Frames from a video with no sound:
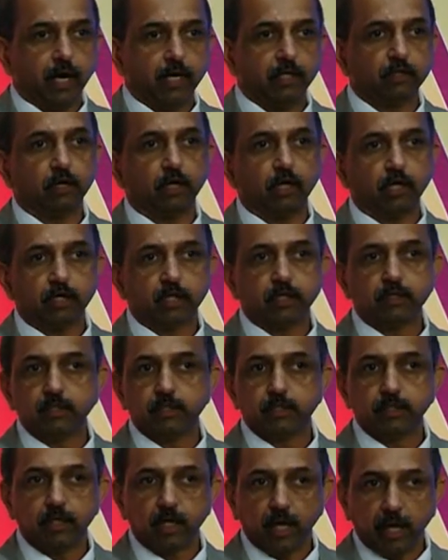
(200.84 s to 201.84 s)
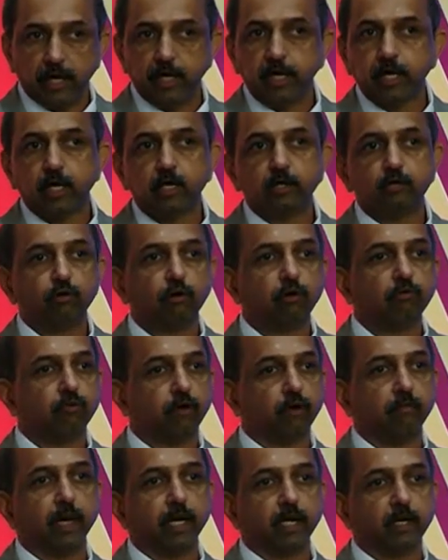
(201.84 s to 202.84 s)
I thought this is an ideal tool
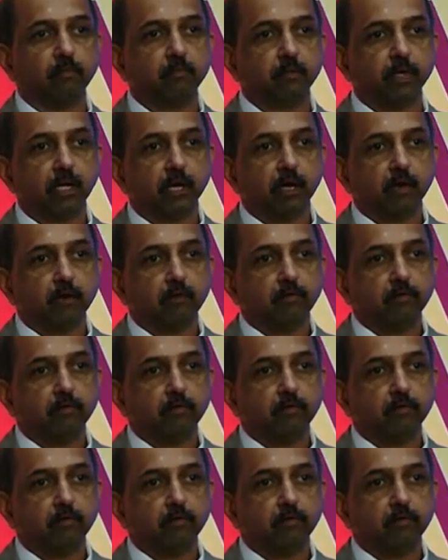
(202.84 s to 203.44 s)
for my company.